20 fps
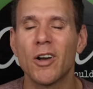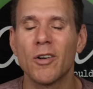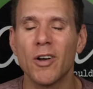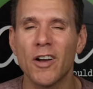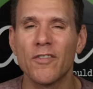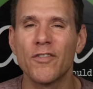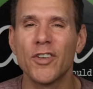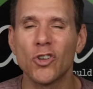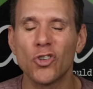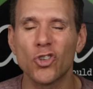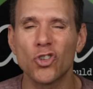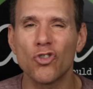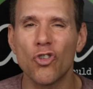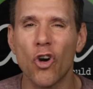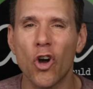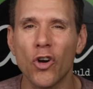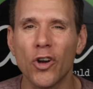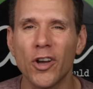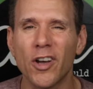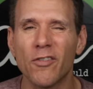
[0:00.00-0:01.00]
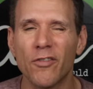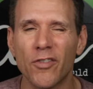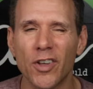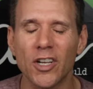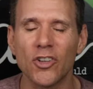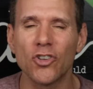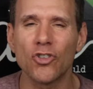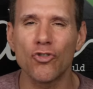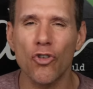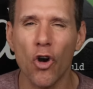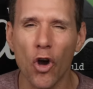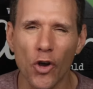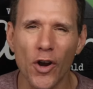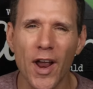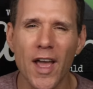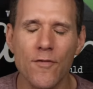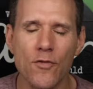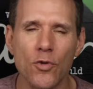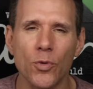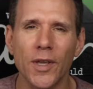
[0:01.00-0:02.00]
I feel strong. I'm feeling stronger
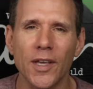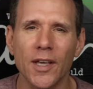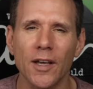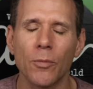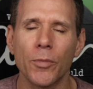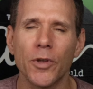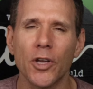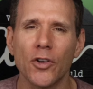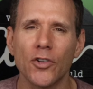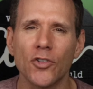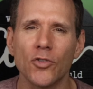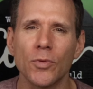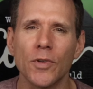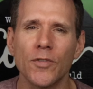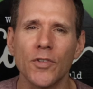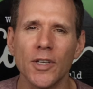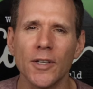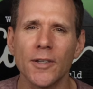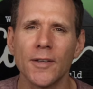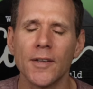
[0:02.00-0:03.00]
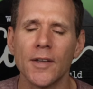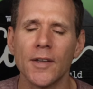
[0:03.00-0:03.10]
every week, I'll be honest with you.